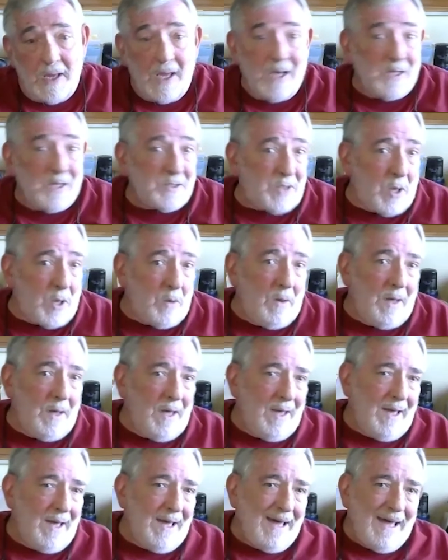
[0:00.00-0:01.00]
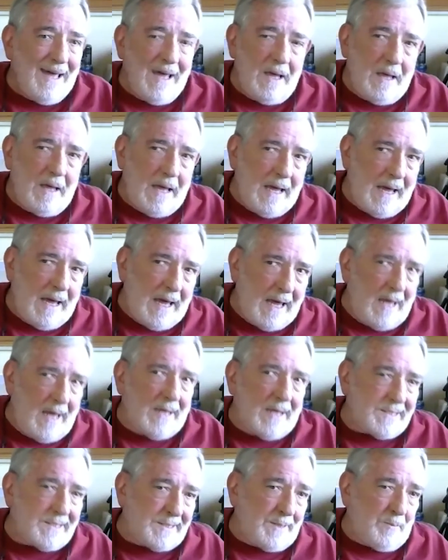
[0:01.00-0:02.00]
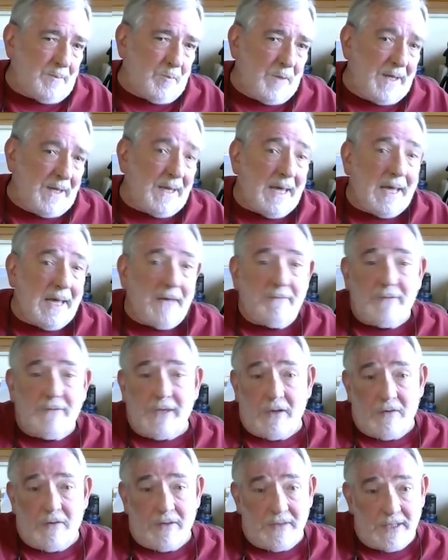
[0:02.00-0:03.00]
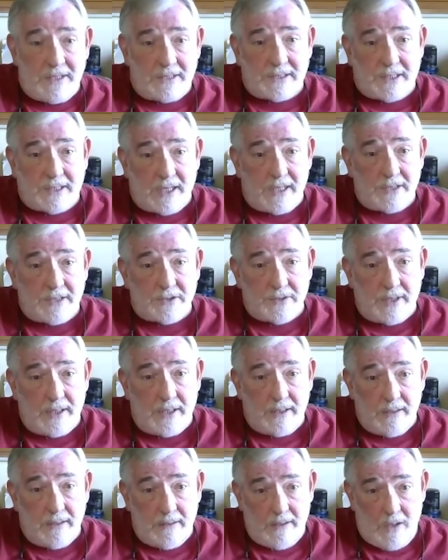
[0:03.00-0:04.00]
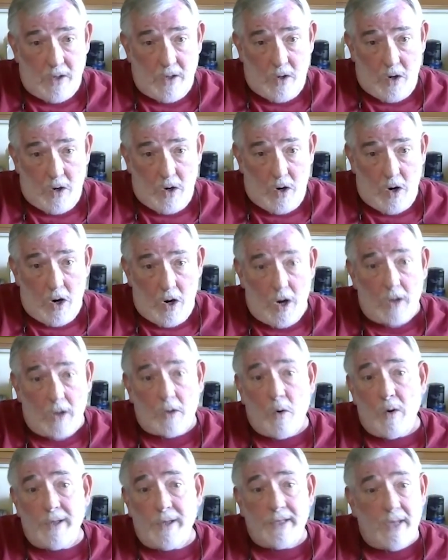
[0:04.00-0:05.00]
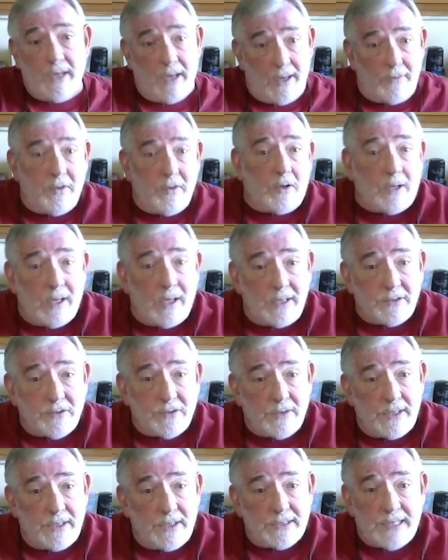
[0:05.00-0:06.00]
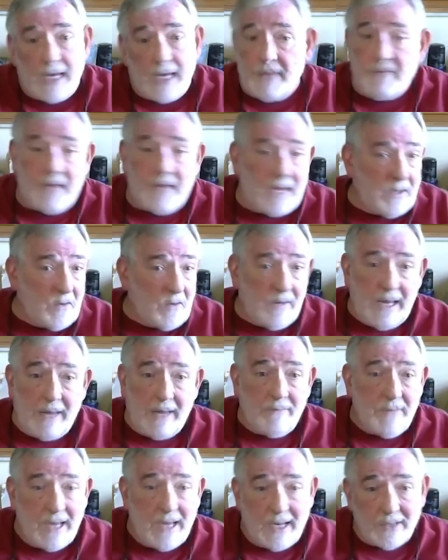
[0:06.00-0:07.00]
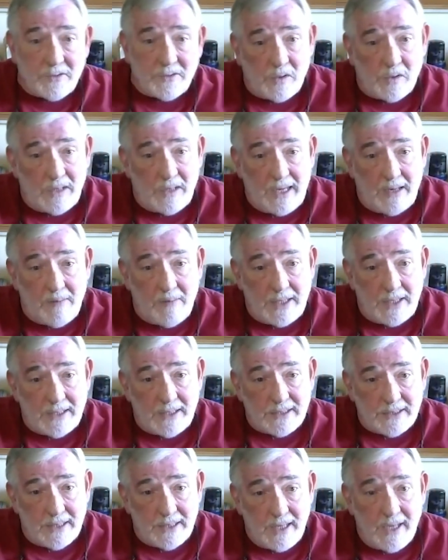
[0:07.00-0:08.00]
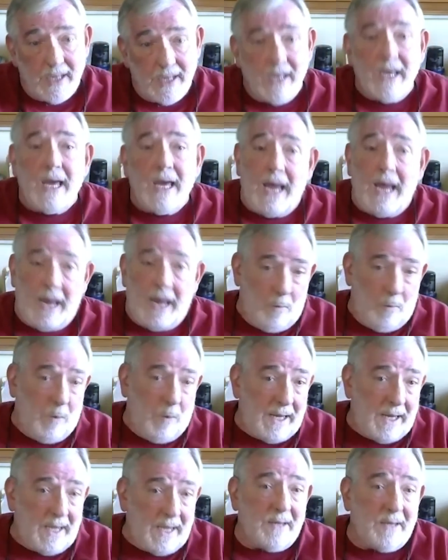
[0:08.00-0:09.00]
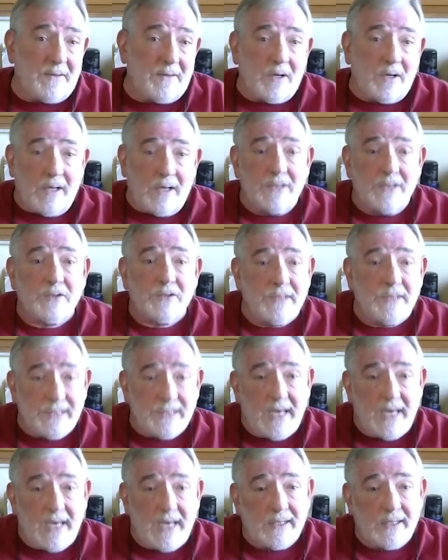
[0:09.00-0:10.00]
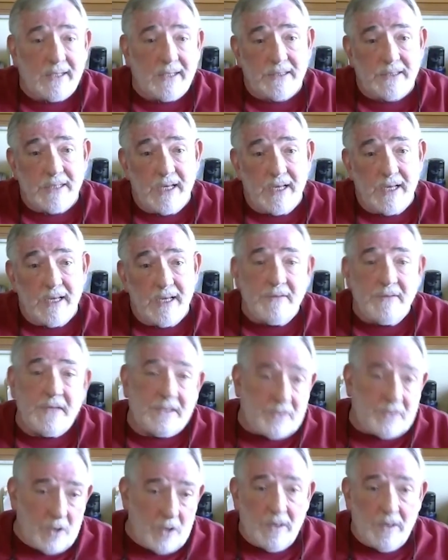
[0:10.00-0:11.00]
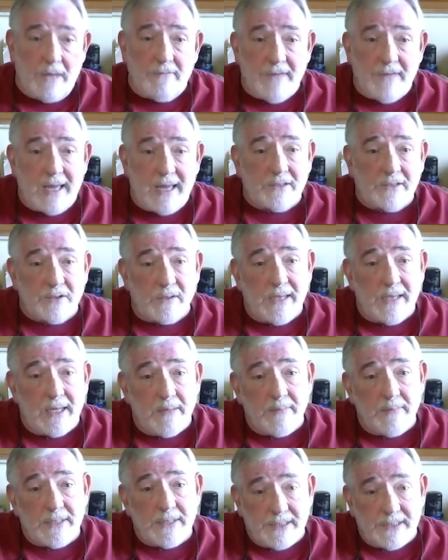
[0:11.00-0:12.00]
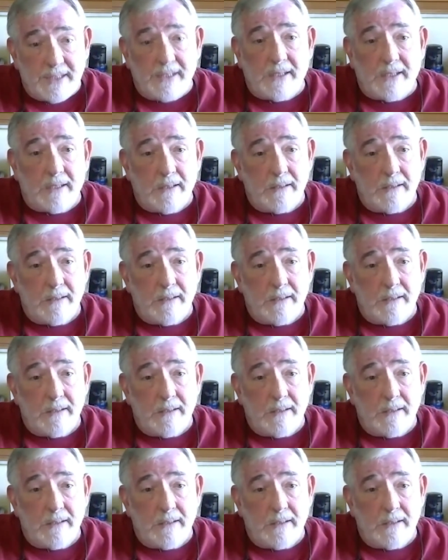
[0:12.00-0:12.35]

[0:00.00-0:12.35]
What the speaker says: So ants that we have here in this country are going to other countries, and they don't have natural enemies. And we get other countries' ants that don't have natural enemies here.